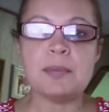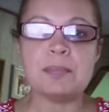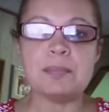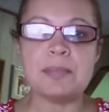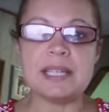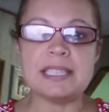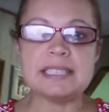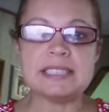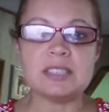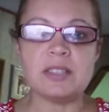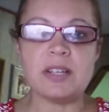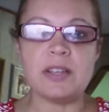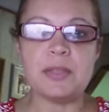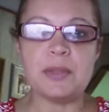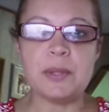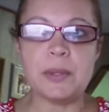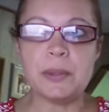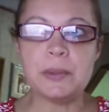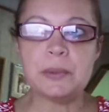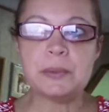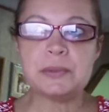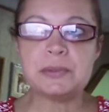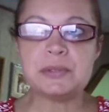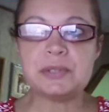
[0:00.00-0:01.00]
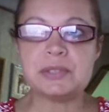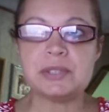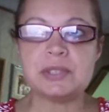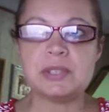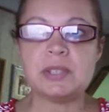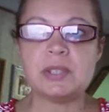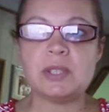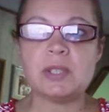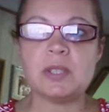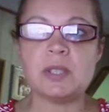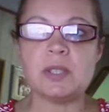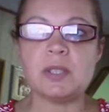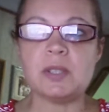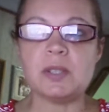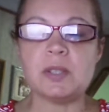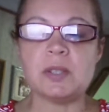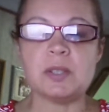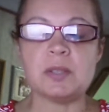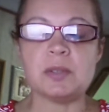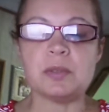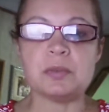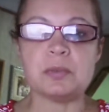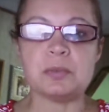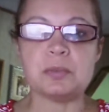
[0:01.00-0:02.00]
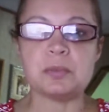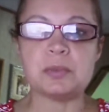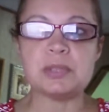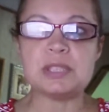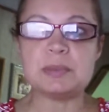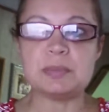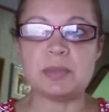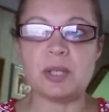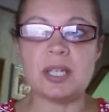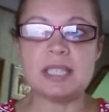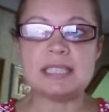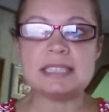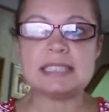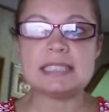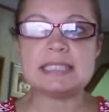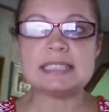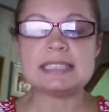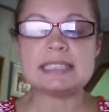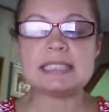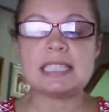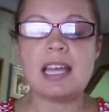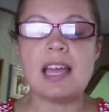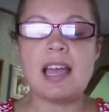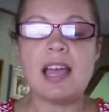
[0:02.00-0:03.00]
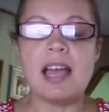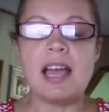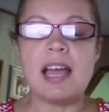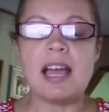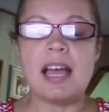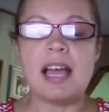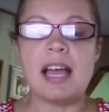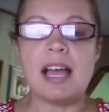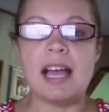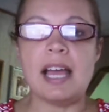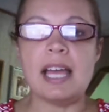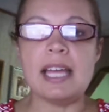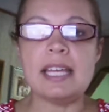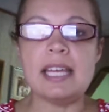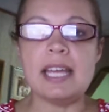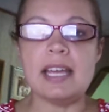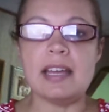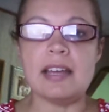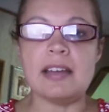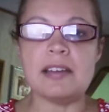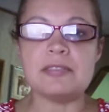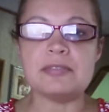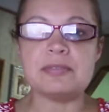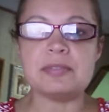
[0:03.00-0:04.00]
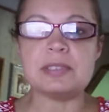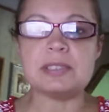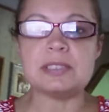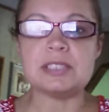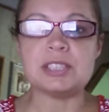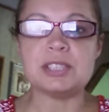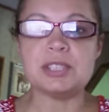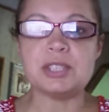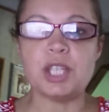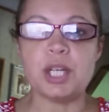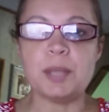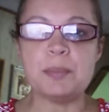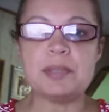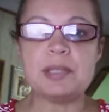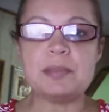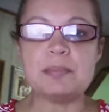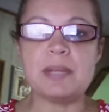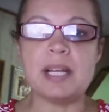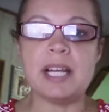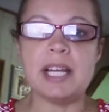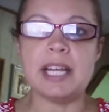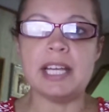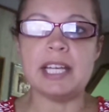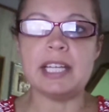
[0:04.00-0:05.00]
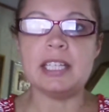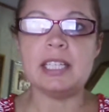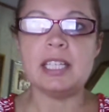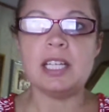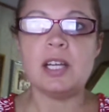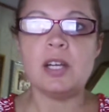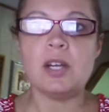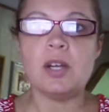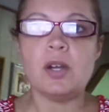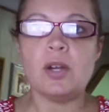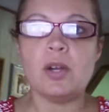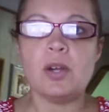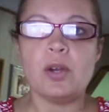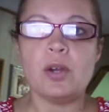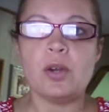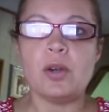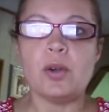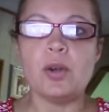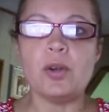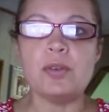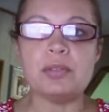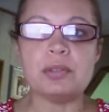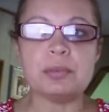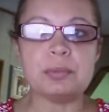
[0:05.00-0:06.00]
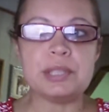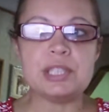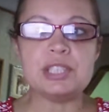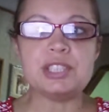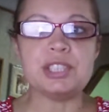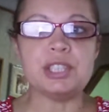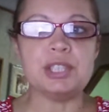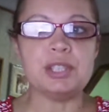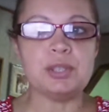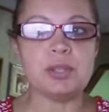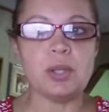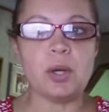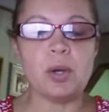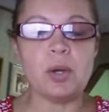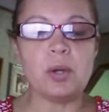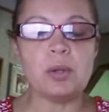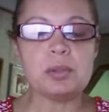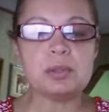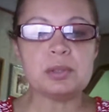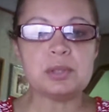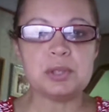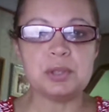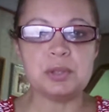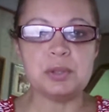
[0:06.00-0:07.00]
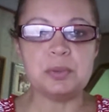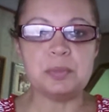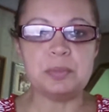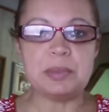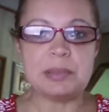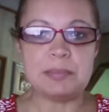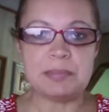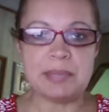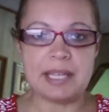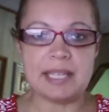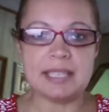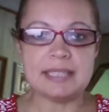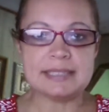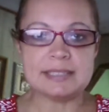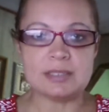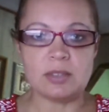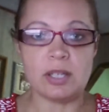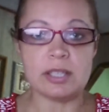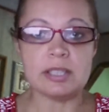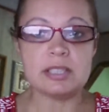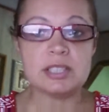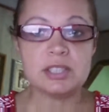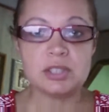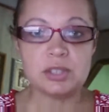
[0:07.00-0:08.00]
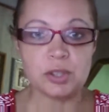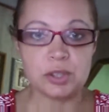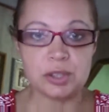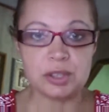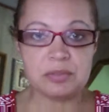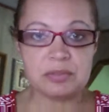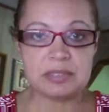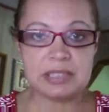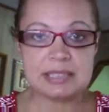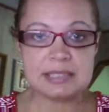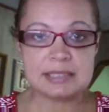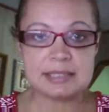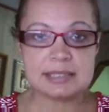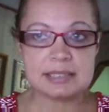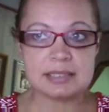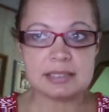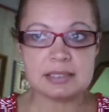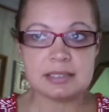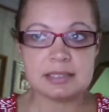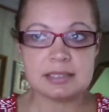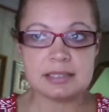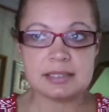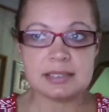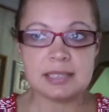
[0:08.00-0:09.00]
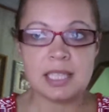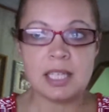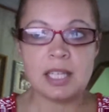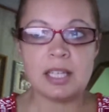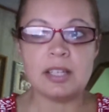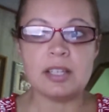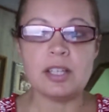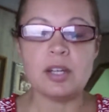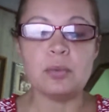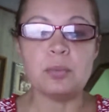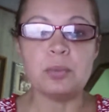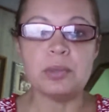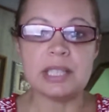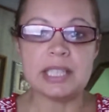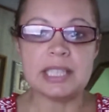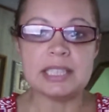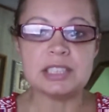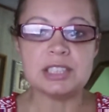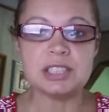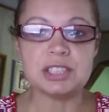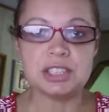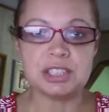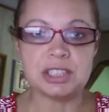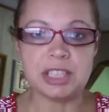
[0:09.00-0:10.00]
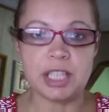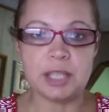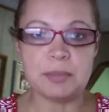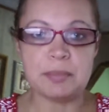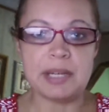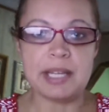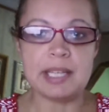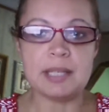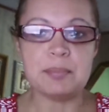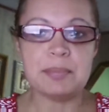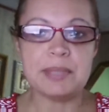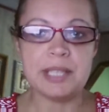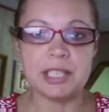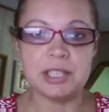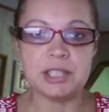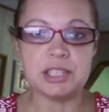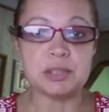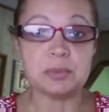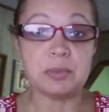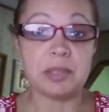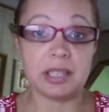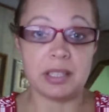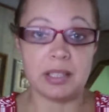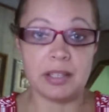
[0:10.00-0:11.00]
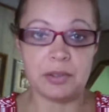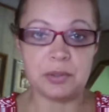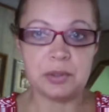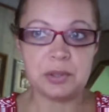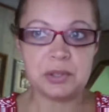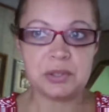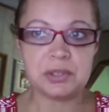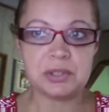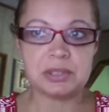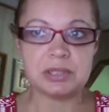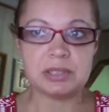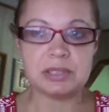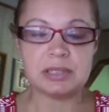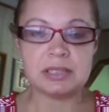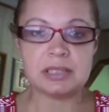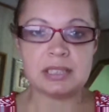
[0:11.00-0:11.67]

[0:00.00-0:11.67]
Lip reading: Based on those responses, I have determined my overreaching goal to be based on assertiveness, a willing to share my opinions with others,